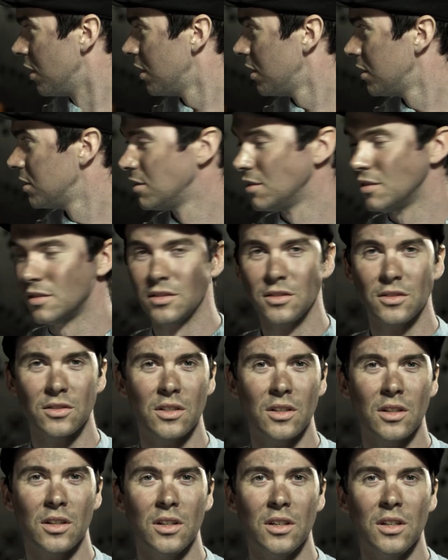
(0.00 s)

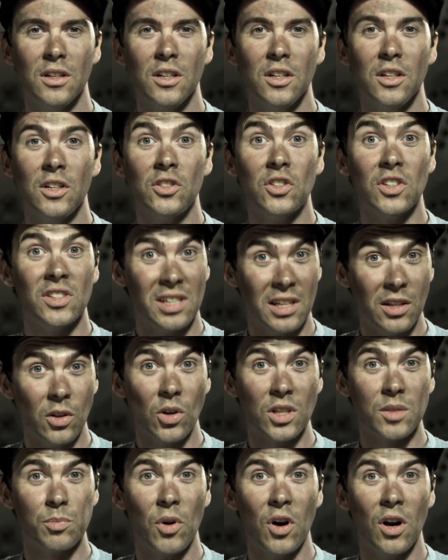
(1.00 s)
Do you see
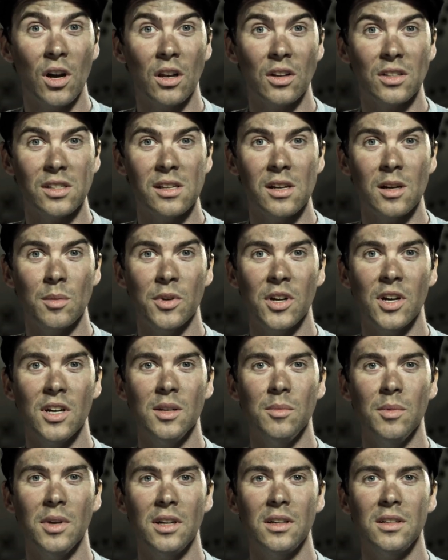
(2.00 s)
those boilers there
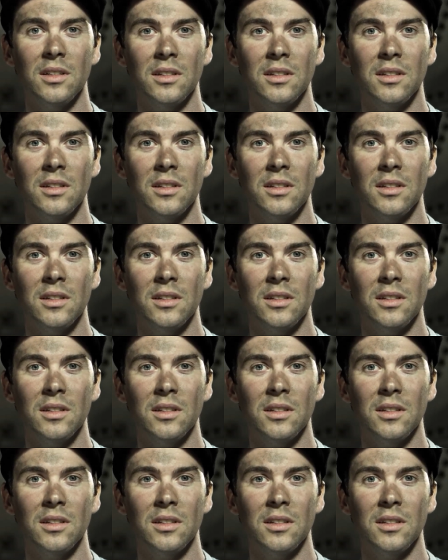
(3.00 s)
behind me?